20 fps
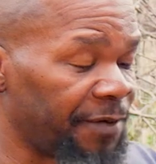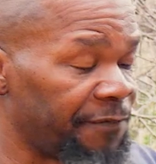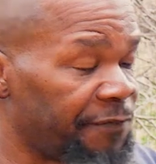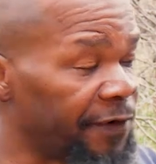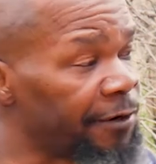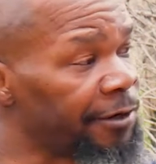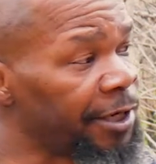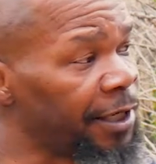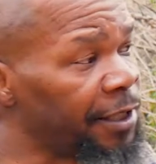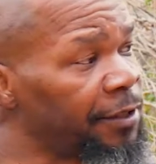
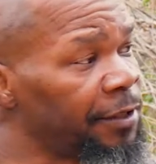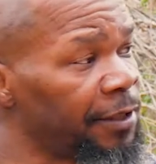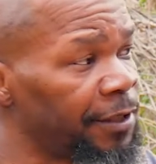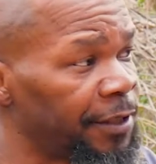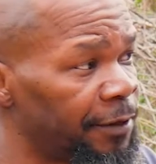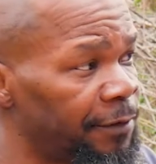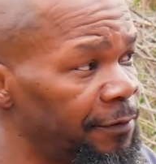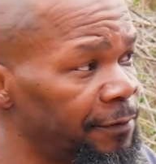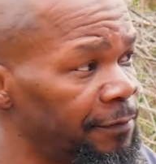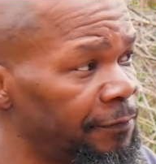very good
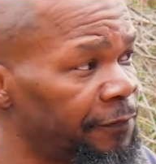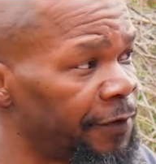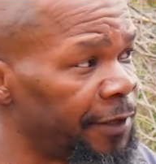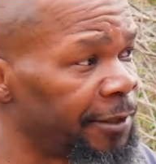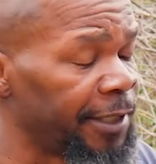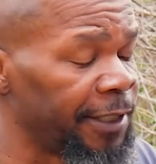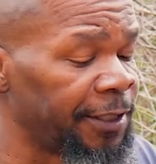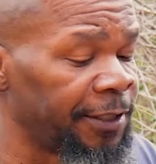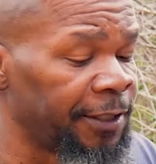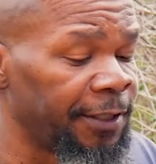though.
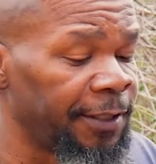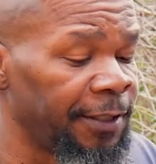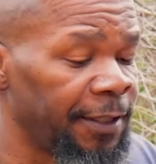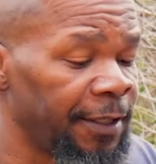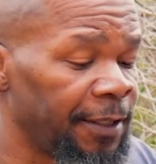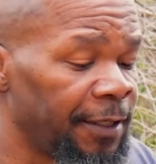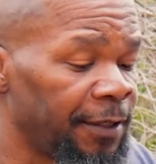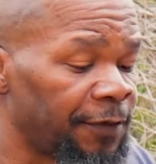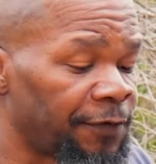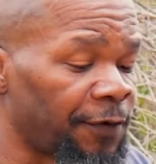Very good.
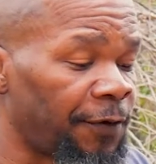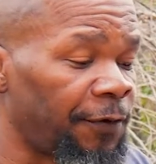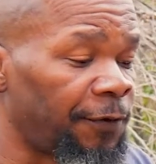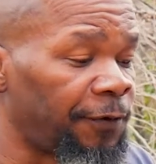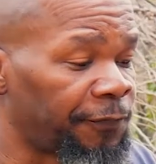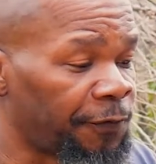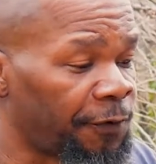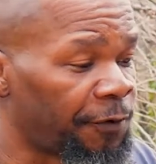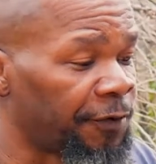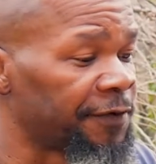Mm-hmm. So
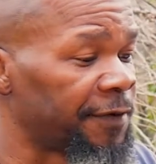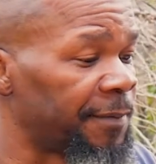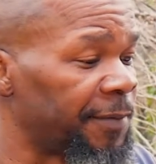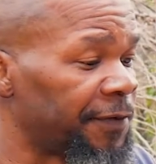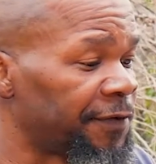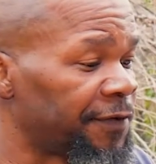of course I'm going to